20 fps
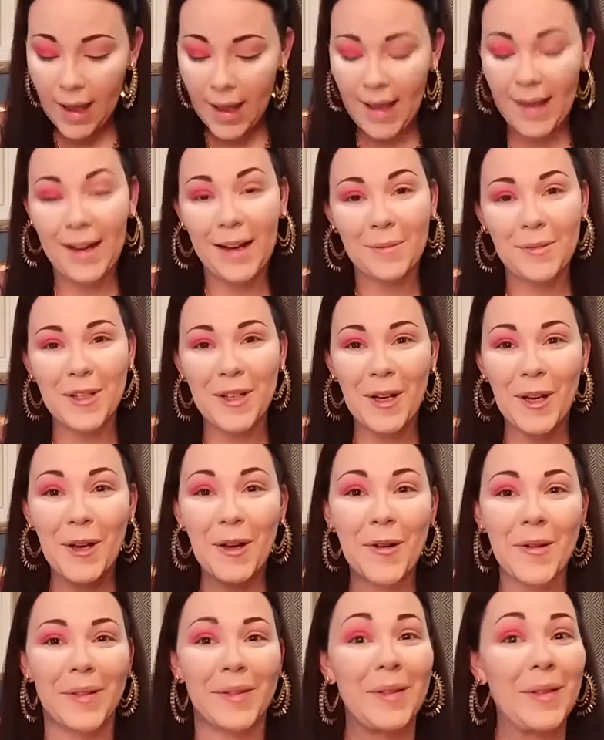And I'm going to
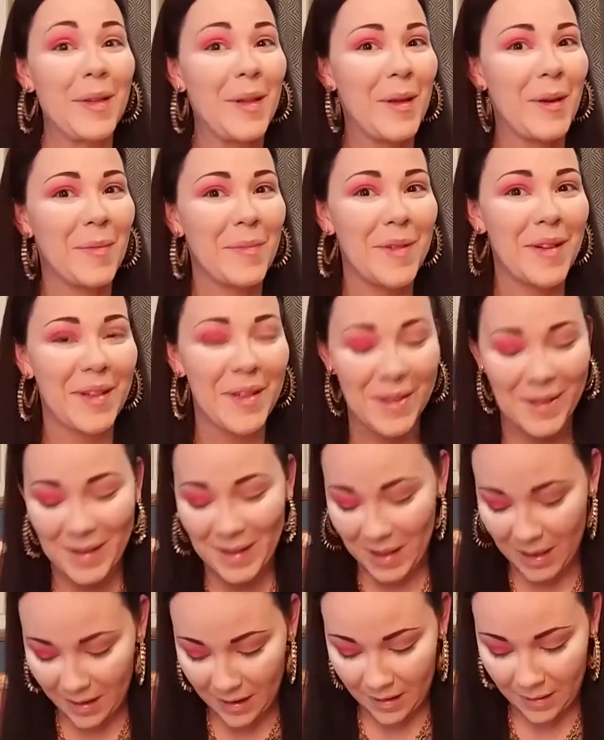go a little bit
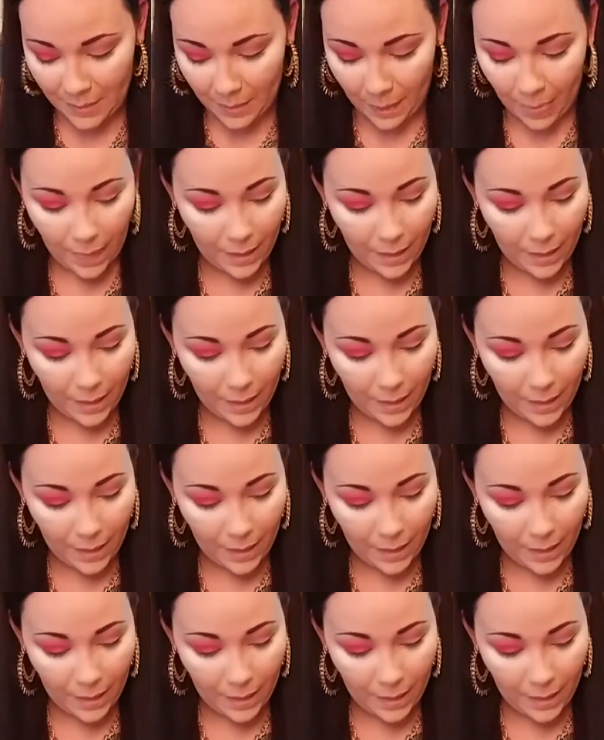darker.